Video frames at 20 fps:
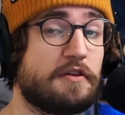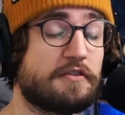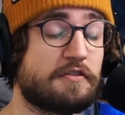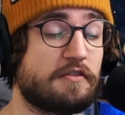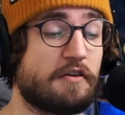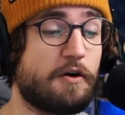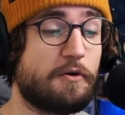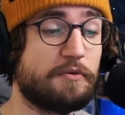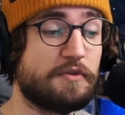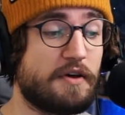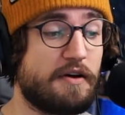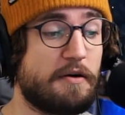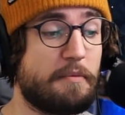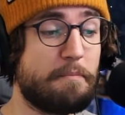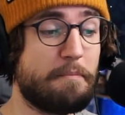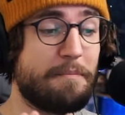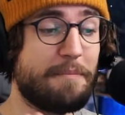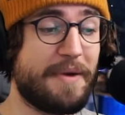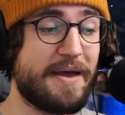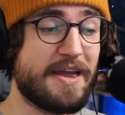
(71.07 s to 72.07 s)
So there
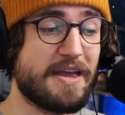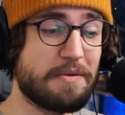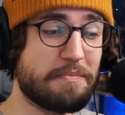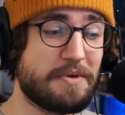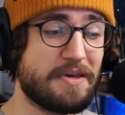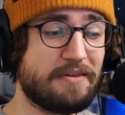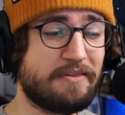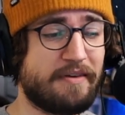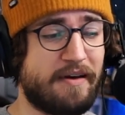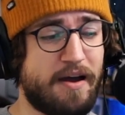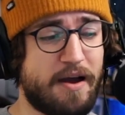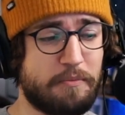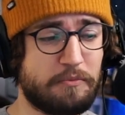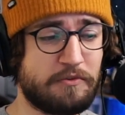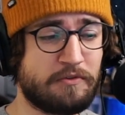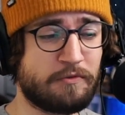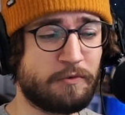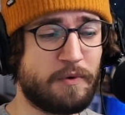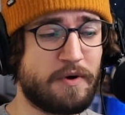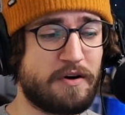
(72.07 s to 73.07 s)
may be
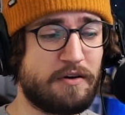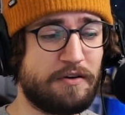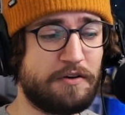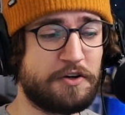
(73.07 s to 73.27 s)
times where